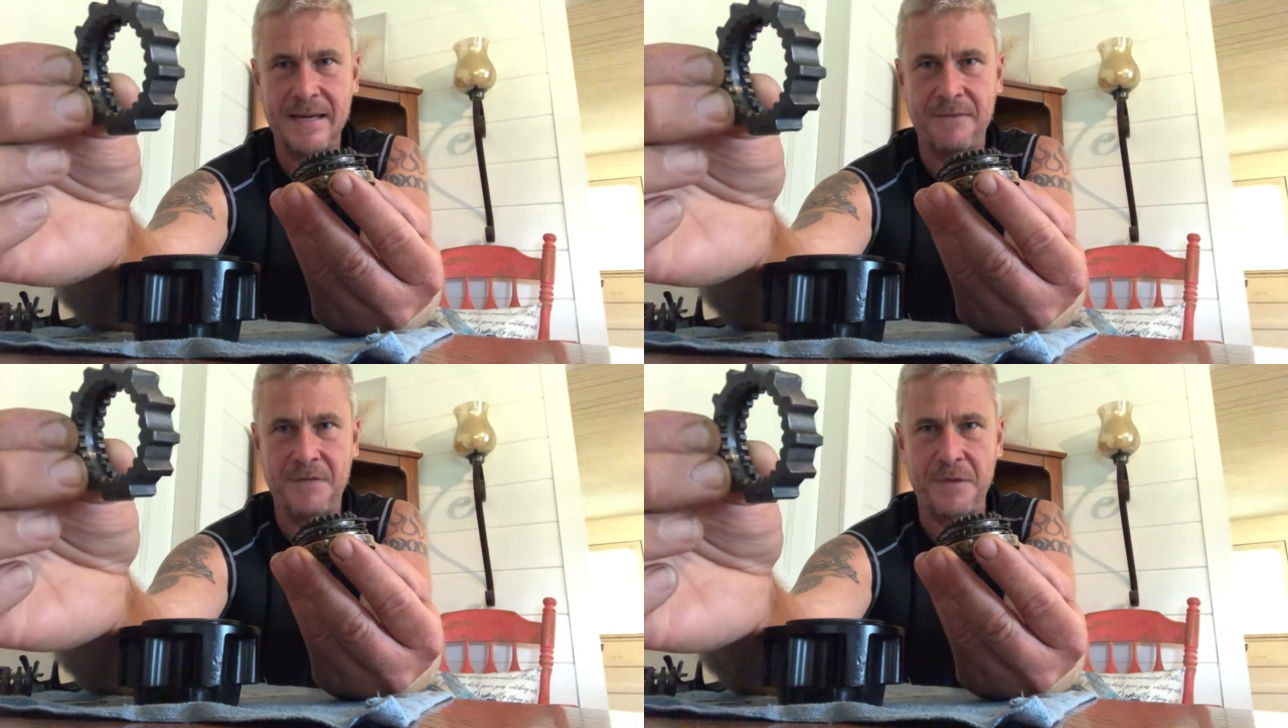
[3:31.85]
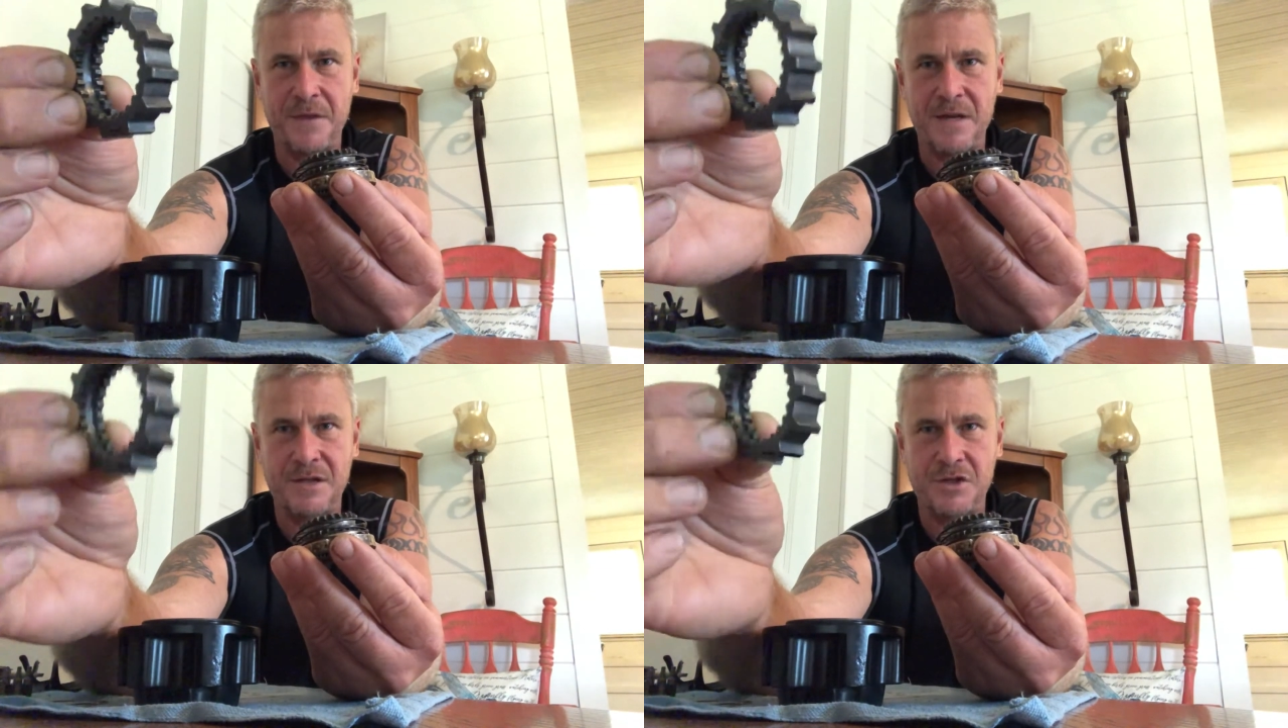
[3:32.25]
if the
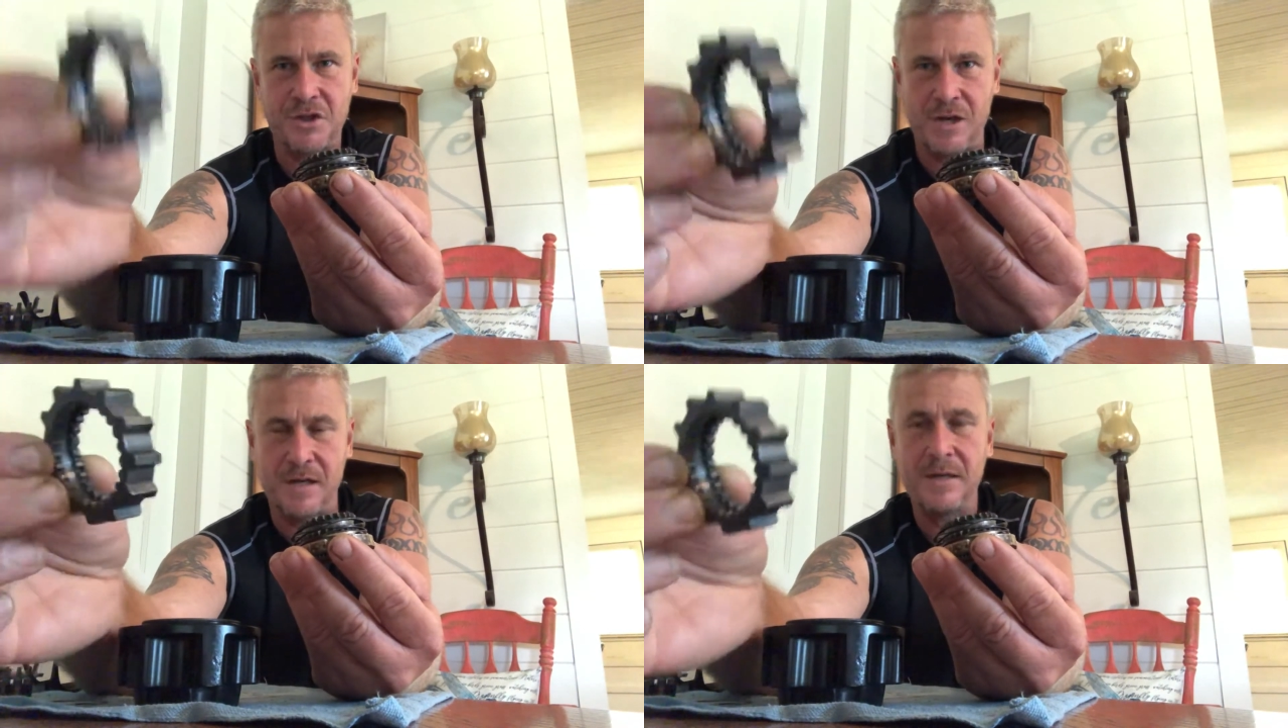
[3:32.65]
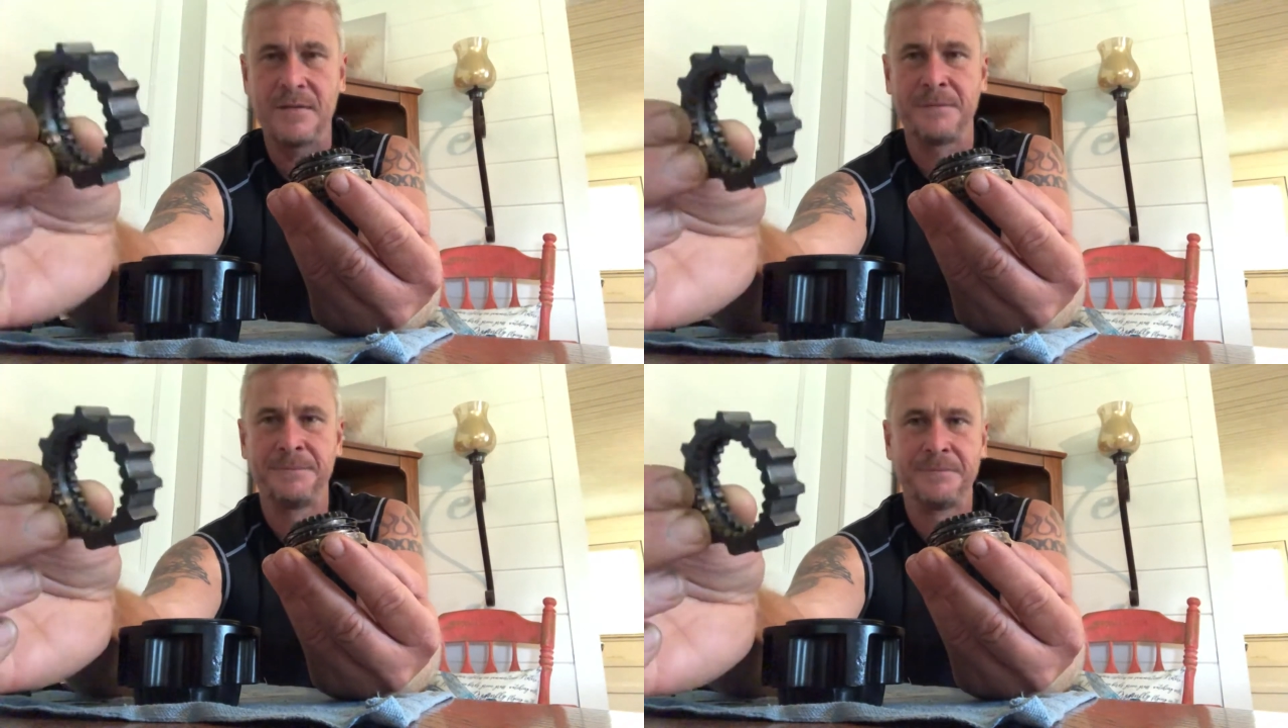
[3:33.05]
thing is junk
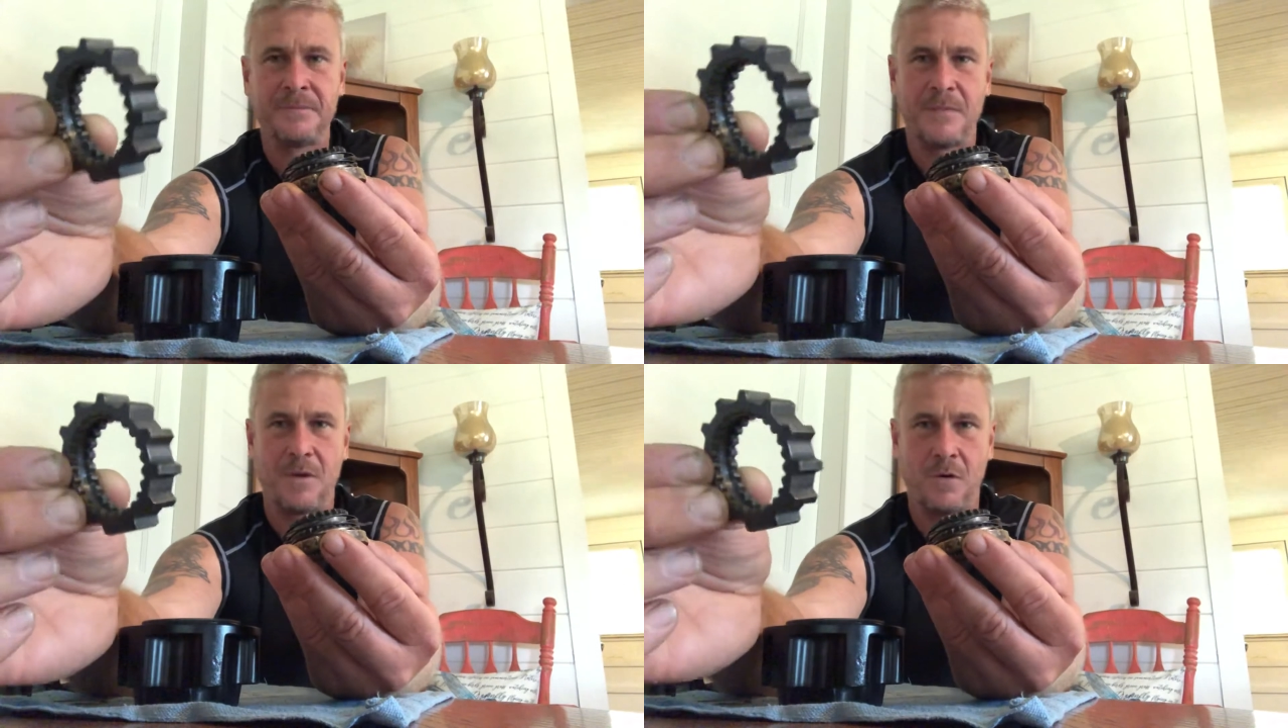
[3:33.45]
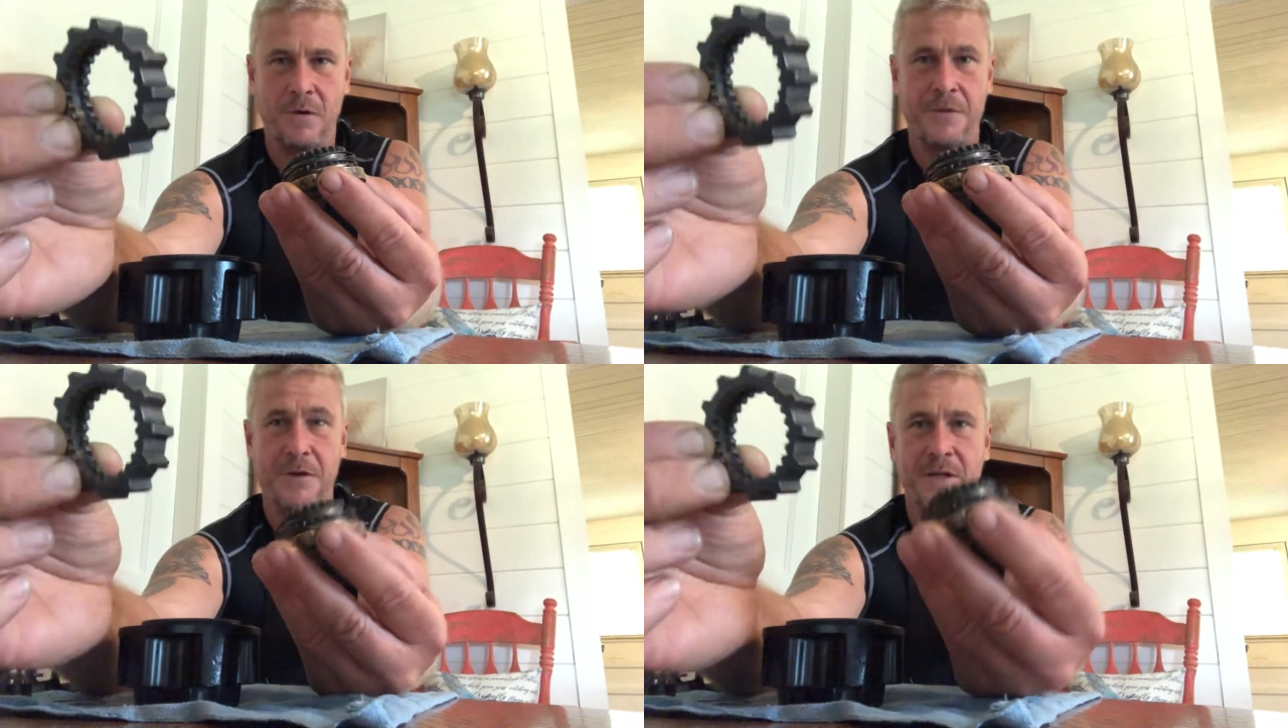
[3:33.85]
or
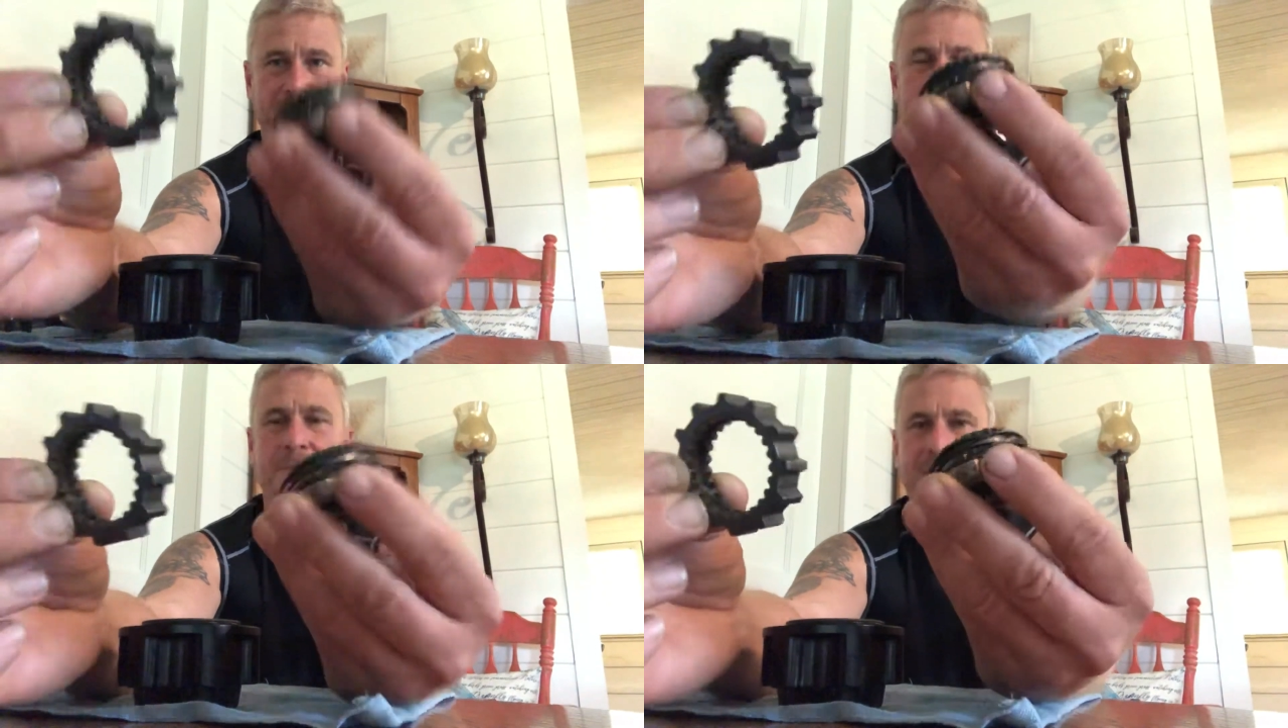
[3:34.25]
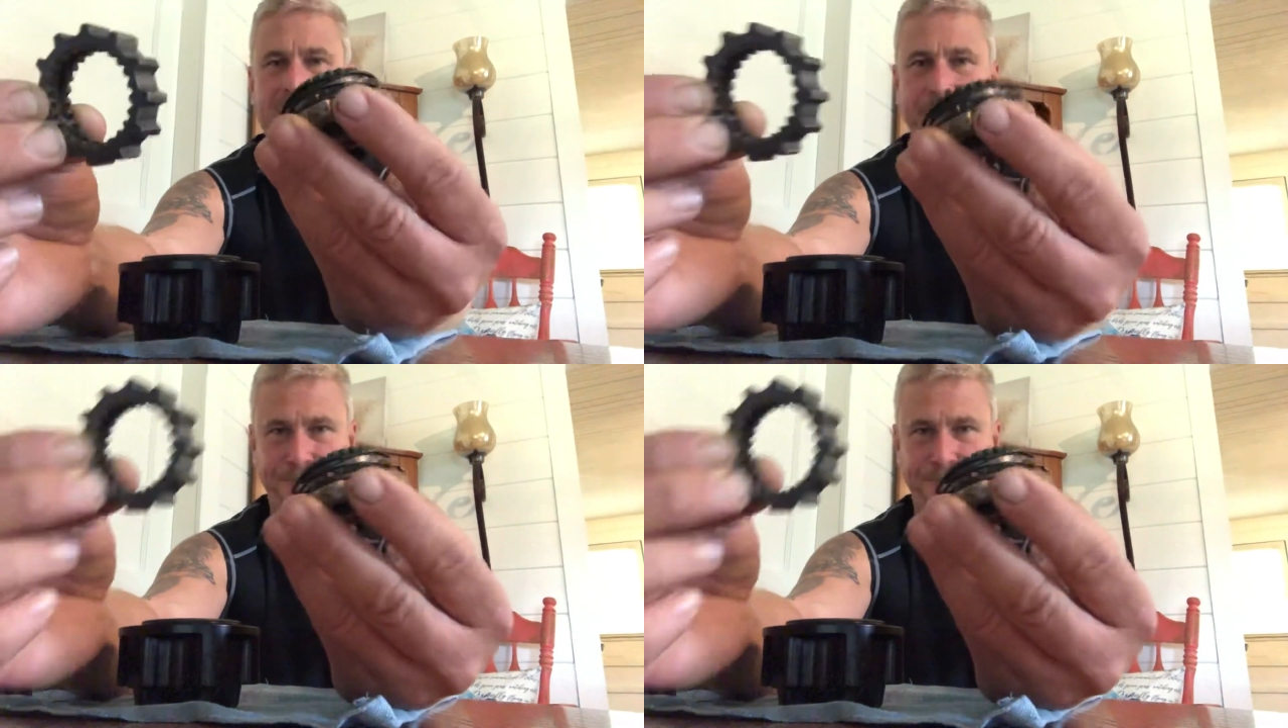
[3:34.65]
if you can service it.